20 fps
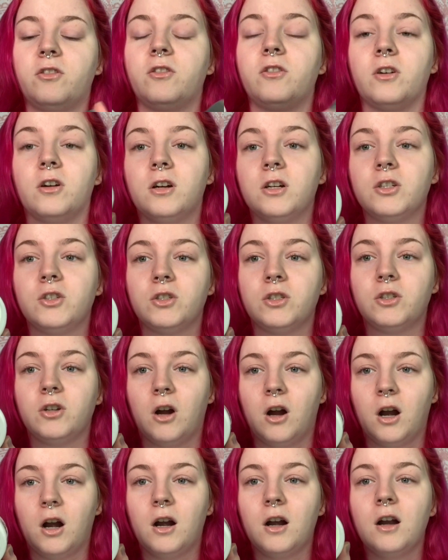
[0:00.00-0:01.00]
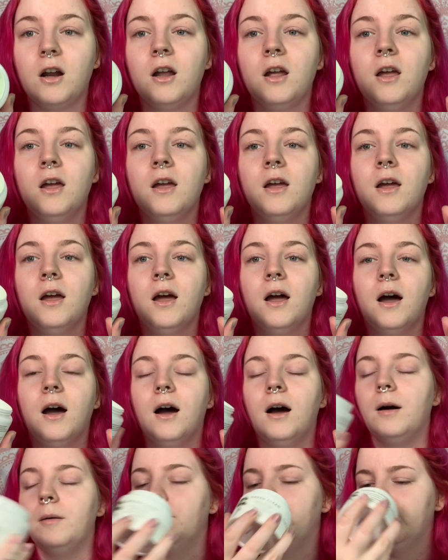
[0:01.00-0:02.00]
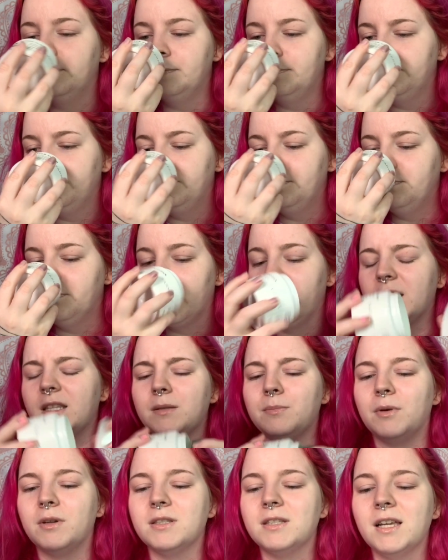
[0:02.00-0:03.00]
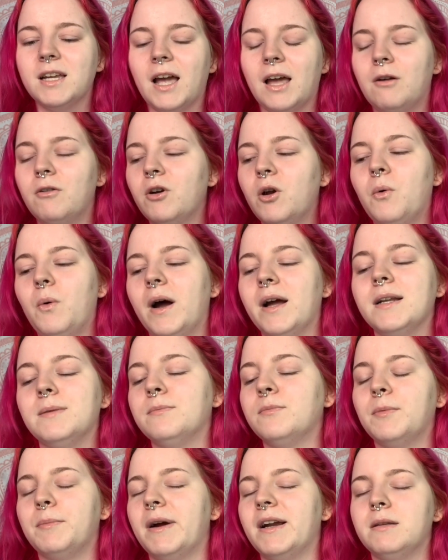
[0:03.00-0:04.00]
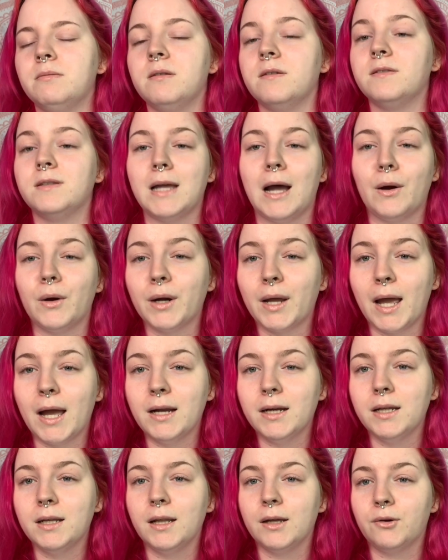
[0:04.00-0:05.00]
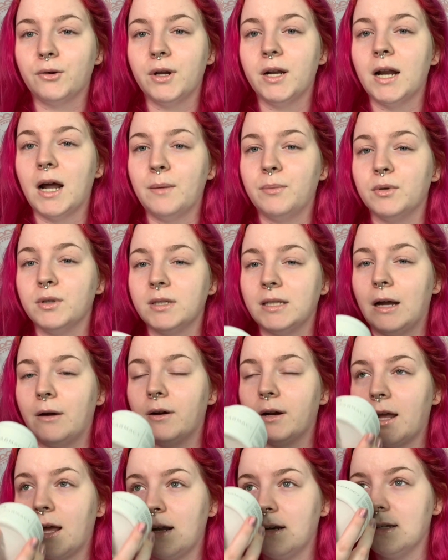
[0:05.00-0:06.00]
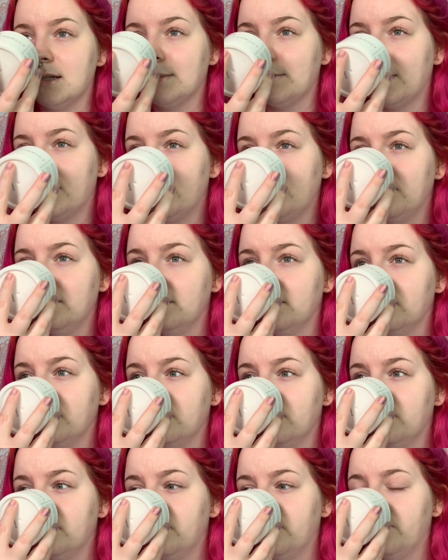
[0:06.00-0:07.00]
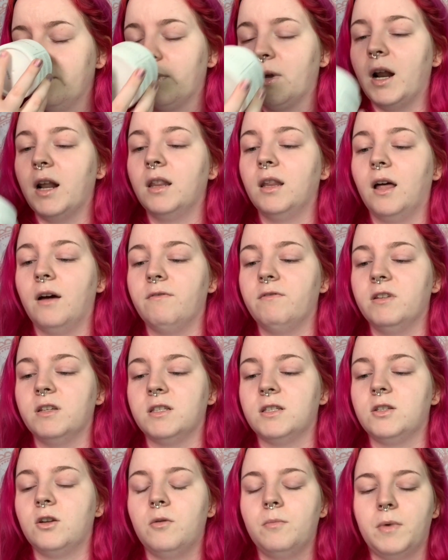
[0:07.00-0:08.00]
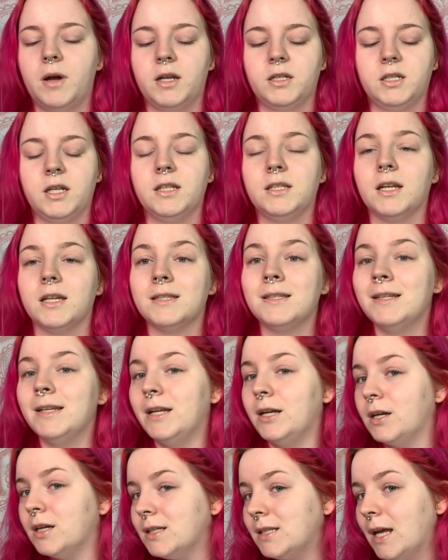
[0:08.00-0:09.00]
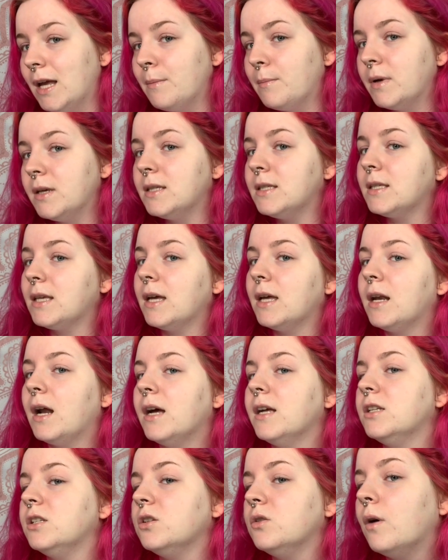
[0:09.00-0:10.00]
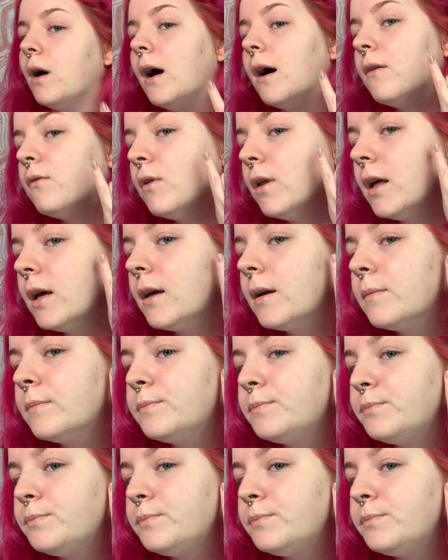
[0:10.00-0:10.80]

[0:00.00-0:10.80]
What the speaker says: third jar. It smells like, I don't know why it reminds me of sour candy, like green apple sour candy smell. But I love this so much. It doesn't irritate my skin. I do have like